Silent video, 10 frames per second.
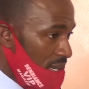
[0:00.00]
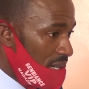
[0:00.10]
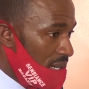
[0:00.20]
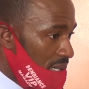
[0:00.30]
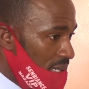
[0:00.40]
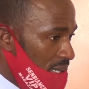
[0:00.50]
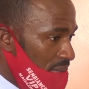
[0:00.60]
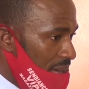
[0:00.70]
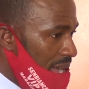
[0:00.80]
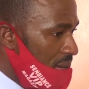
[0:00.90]

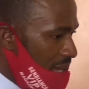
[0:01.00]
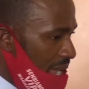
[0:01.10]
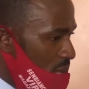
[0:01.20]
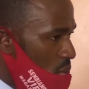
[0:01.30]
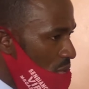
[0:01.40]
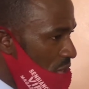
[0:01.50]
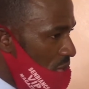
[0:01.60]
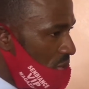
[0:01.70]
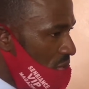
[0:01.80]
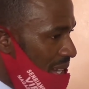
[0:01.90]
I want you
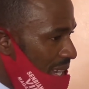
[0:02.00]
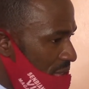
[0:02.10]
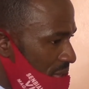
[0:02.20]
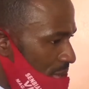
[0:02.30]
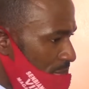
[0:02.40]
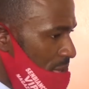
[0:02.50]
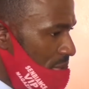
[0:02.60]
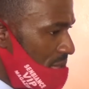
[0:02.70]
to drive us, for purpose